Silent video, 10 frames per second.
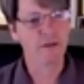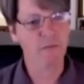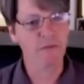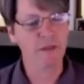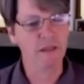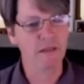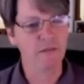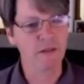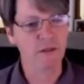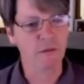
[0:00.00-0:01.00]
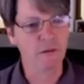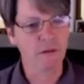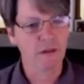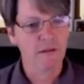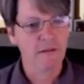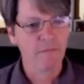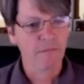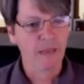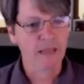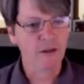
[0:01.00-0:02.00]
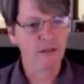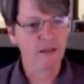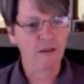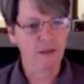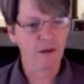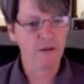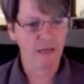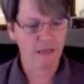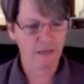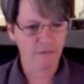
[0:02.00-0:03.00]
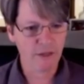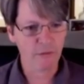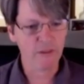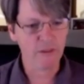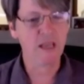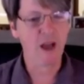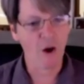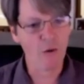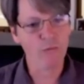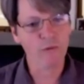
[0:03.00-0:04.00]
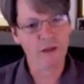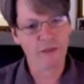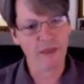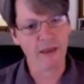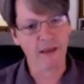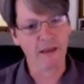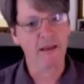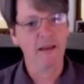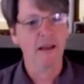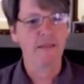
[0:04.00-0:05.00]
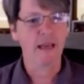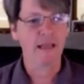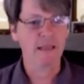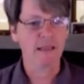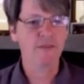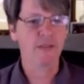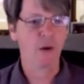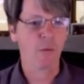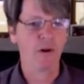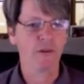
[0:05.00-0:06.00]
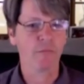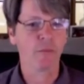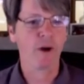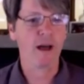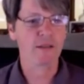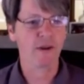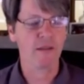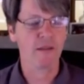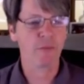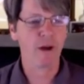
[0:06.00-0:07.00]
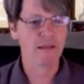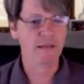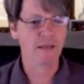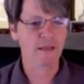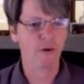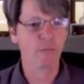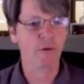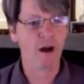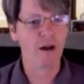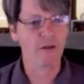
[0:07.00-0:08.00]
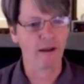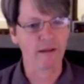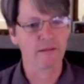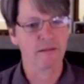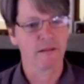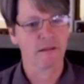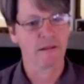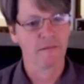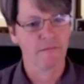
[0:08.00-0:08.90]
dream of the individual. It's only, the individual is the only thing that lives in a world of process or progress.